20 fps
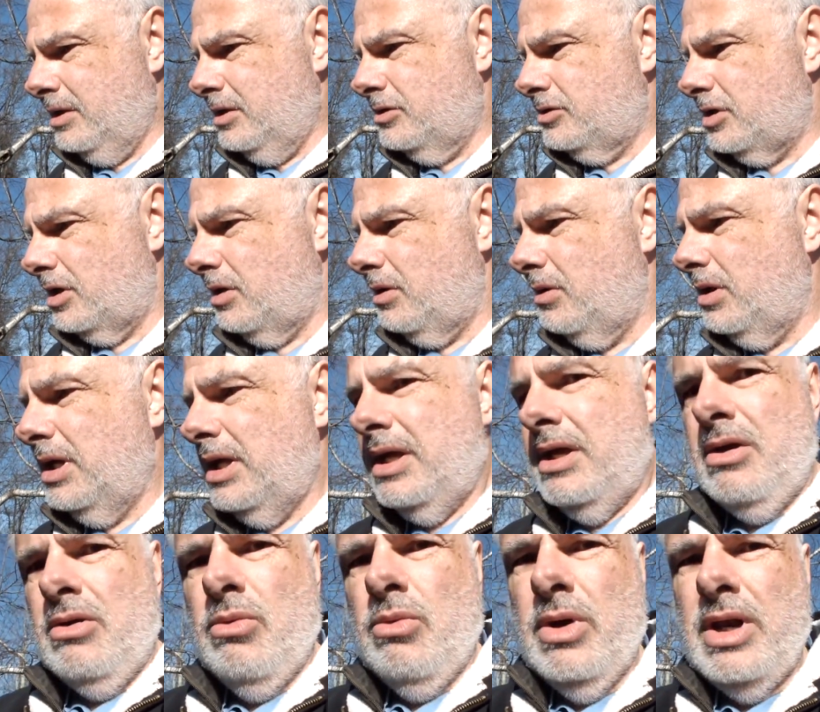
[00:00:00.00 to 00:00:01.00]
So
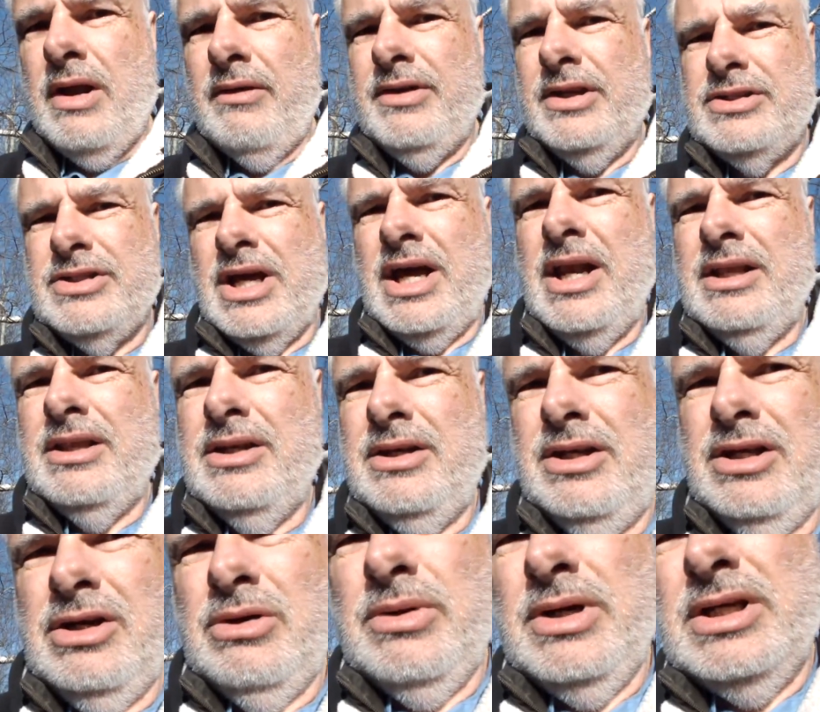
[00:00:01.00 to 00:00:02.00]
what I've decided to
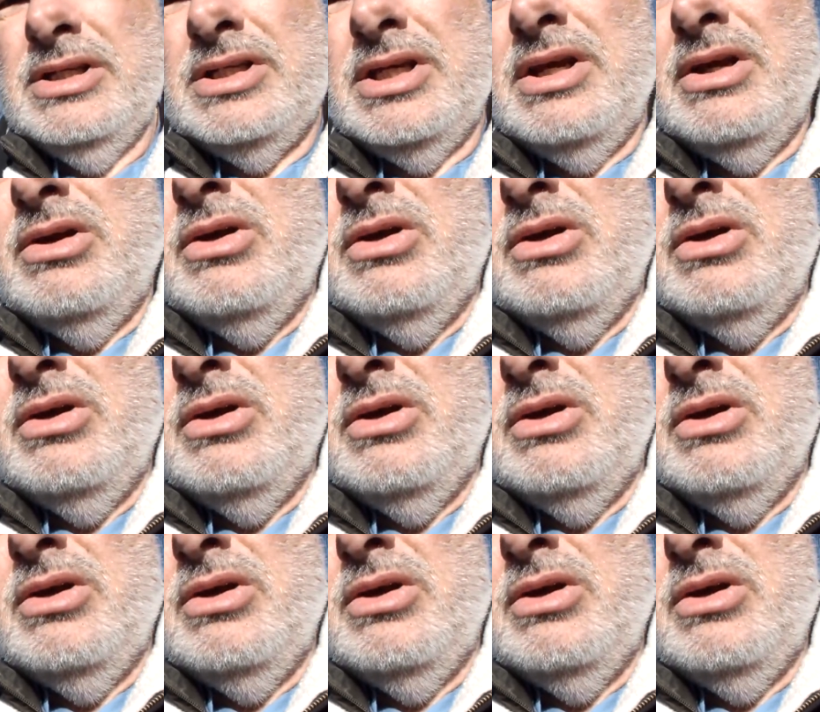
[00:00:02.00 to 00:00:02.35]
do is,